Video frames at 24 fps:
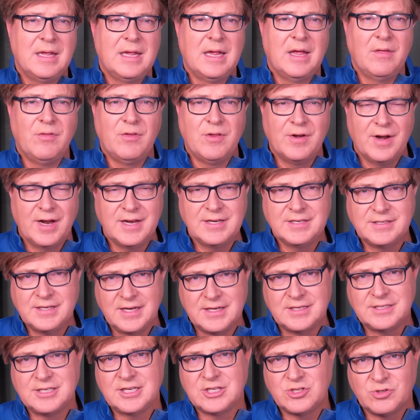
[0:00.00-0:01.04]
in the United
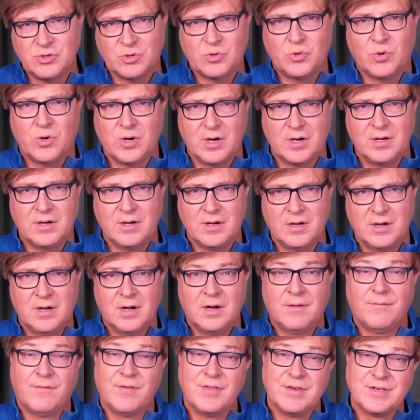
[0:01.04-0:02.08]
States District Court
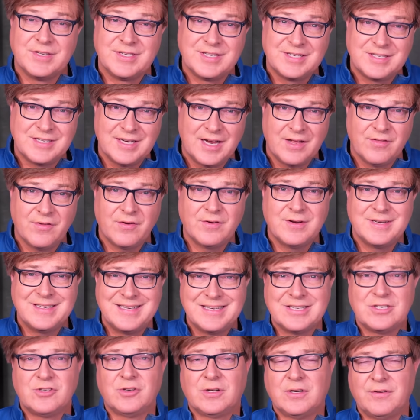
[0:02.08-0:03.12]
for the Southern
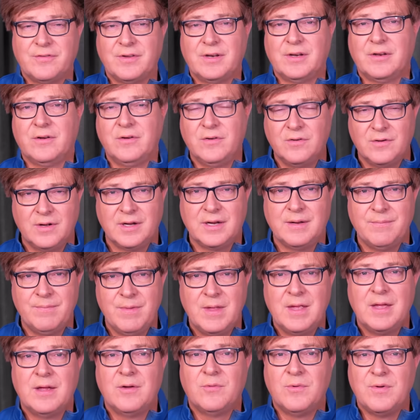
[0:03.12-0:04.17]
District of Illinois,
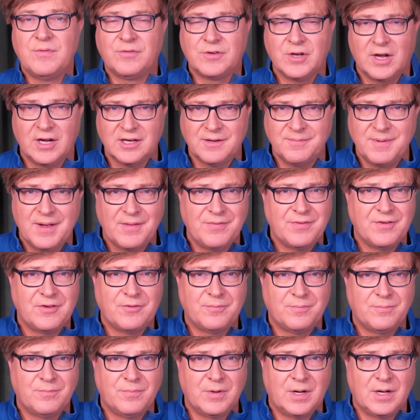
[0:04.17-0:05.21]
we've talked about this
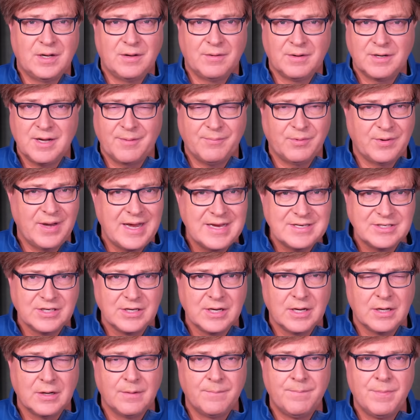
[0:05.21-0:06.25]
uh, a couple days
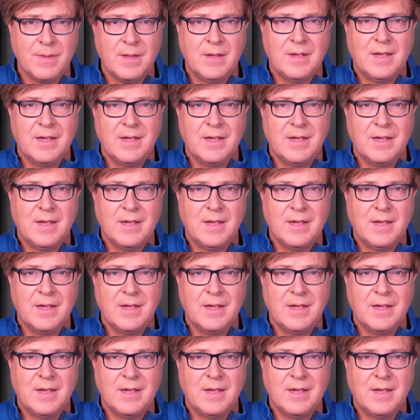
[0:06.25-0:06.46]
ago,